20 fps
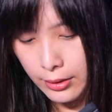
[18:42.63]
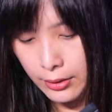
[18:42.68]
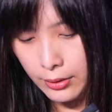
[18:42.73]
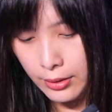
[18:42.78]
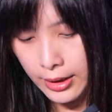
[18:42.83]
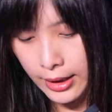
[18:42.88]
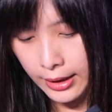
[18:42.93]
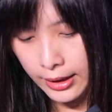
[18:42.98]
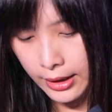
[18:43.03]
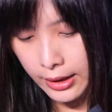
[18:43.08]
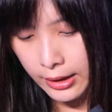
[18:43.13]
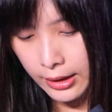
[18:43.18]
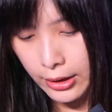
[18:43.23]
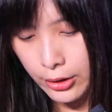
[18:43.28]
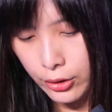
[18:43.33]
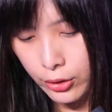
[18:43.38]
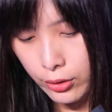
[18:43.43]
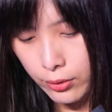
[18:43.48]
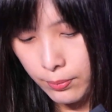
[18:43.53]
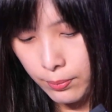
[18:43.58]
you
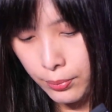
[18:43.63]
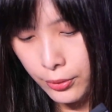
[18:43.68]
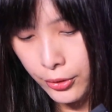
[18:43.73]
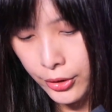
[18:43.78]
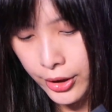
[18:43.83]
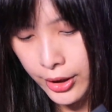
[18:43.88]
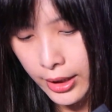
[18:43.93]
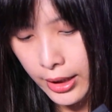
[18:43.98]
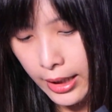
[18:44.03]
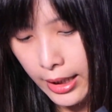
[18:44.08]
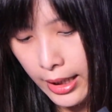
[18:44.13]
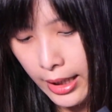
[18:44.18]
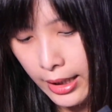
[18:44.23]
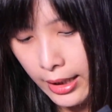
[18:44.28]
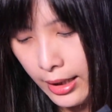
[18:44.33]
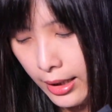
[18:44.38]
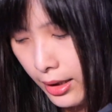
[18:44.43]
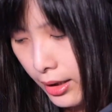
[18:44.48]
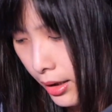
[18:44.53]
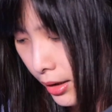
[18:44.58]
technically should push it
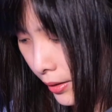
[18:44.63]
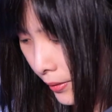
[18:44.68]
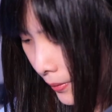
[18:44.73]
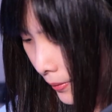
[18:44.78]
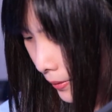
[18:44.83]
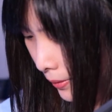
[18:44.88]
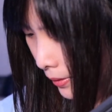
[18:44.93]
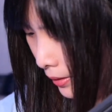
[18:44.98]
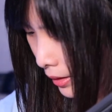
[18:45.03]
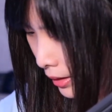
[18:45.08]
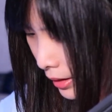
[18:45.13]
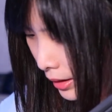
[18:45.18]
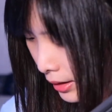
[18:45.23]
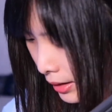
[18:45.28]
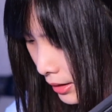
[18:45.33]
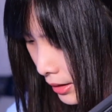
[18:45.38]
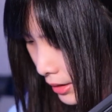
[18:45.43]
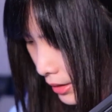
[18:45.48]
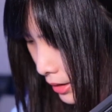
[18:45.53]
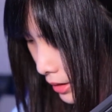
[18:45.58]
and
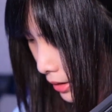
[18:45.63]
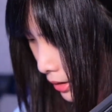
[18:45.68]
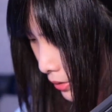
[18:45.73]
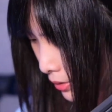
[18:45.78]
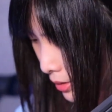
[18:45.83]
let's